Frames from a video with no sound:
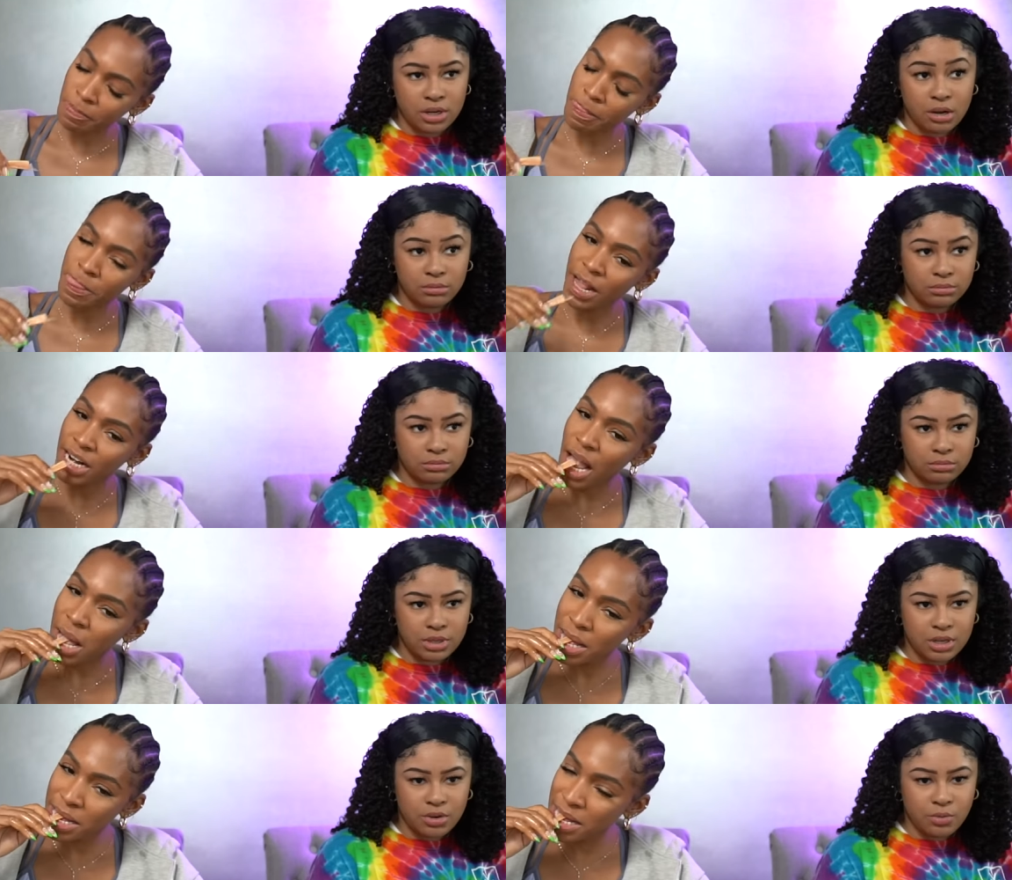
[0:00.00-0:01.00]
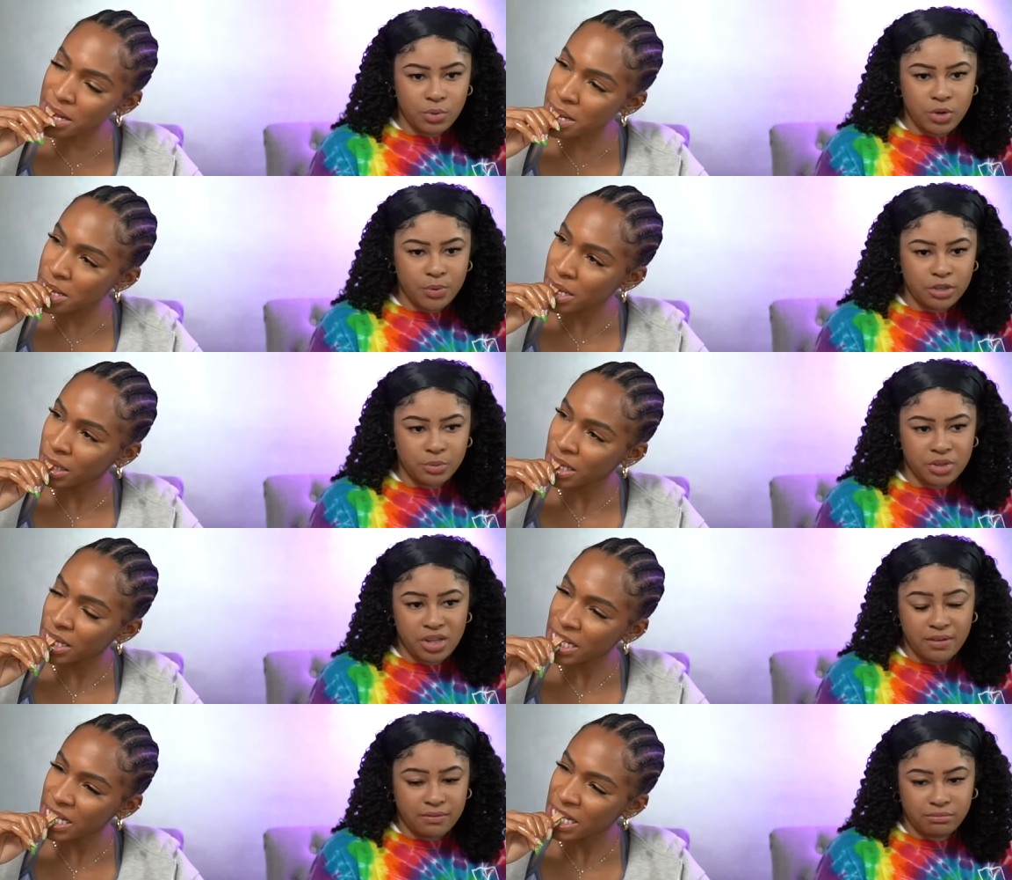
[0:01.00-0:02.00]
Speaker 1: No. what do you want to do with your
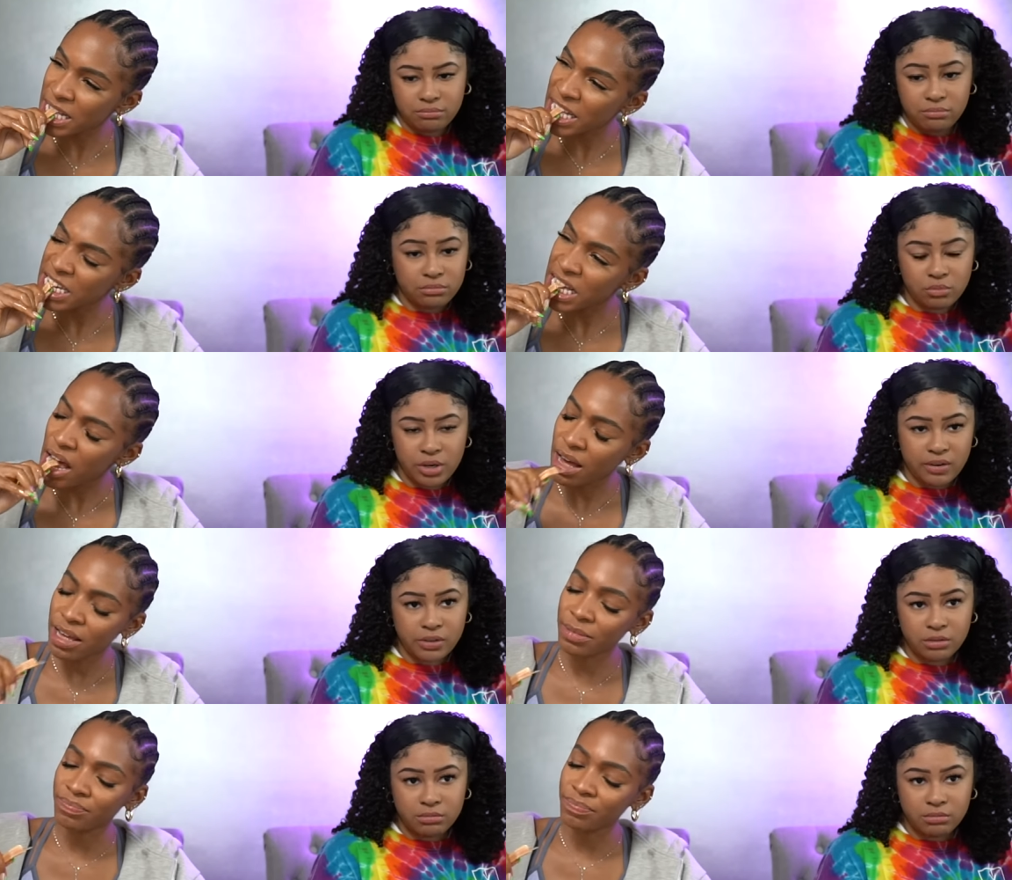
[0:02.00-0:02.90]
life? Whatever. Uh,